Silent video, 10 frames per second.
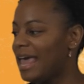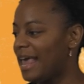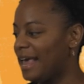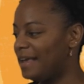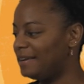
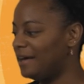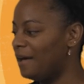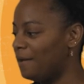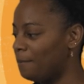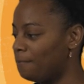And,
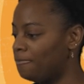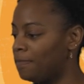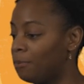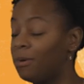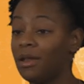um,
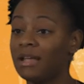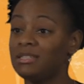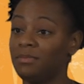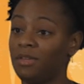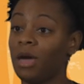but that's
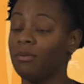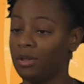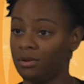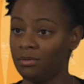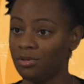something I
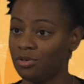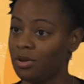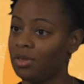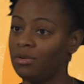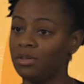really do
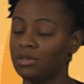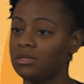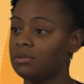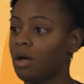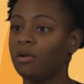enjoy. You can
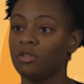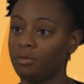just talk to the